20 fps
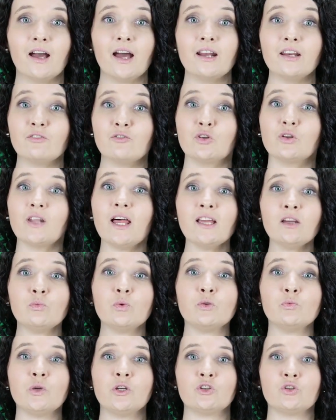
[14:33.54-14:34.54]
And if you like
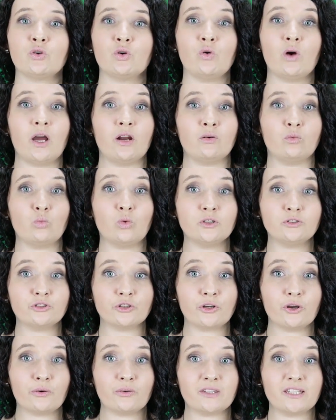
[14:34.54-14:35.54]
what we do and want
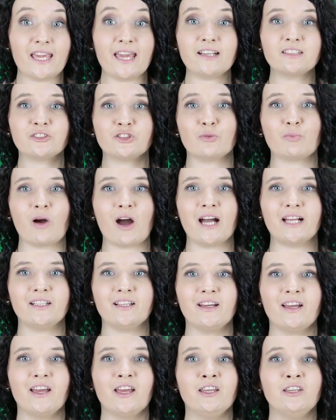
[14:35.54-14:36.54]
to go the extra
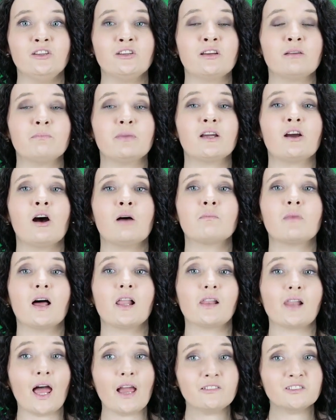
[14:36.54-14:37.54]
mile, you can become
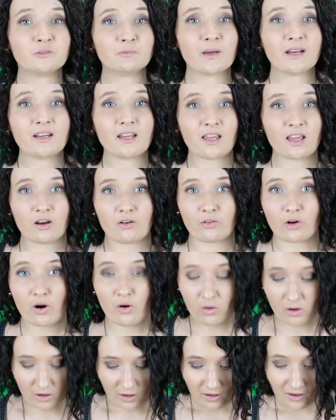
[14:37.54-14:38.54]
a lifespan
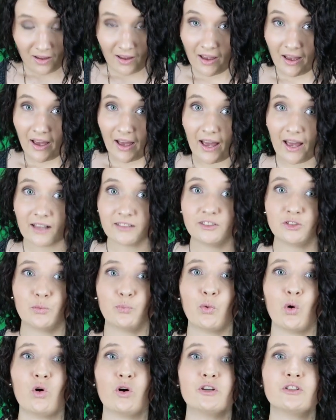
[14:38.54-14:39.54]
hero and
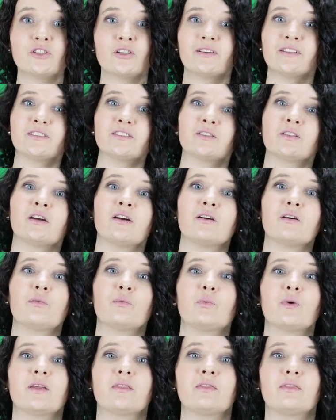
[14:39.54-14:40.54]
support us
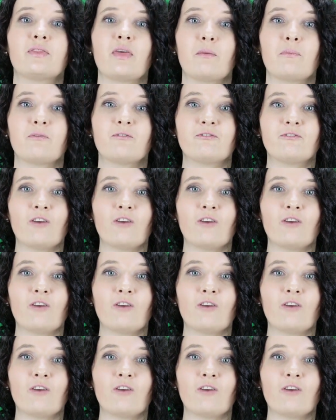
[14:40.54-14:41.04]
with the